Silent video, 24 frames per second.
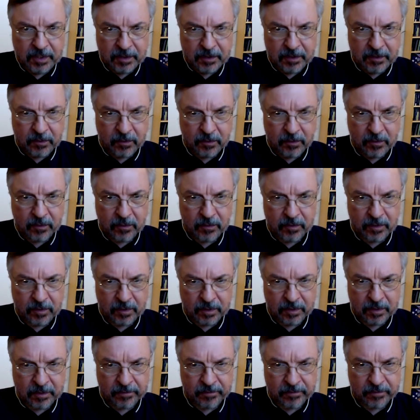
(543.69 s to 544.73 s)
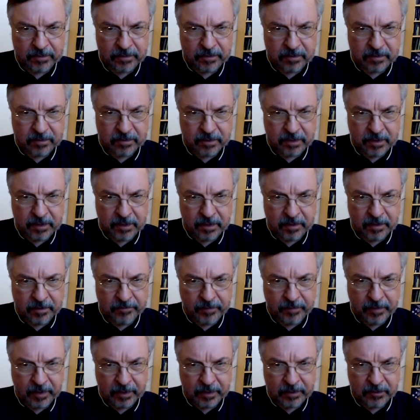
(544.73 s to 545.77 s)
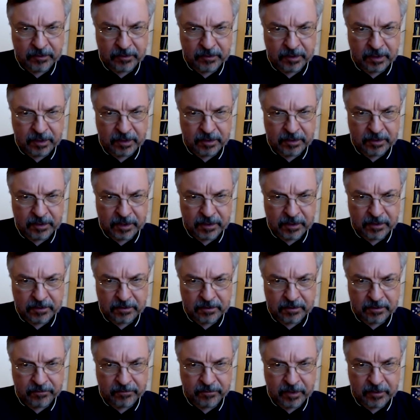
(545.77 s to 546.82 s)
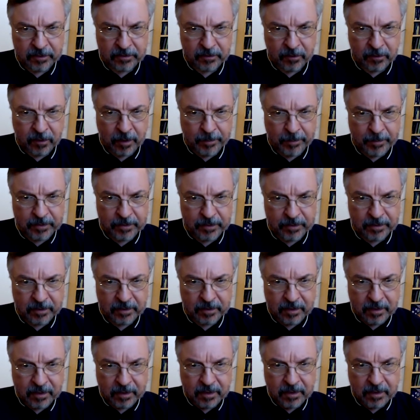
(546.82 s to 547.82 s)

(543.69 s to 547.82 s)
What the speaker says: You see angiogenesis and vasculopathy,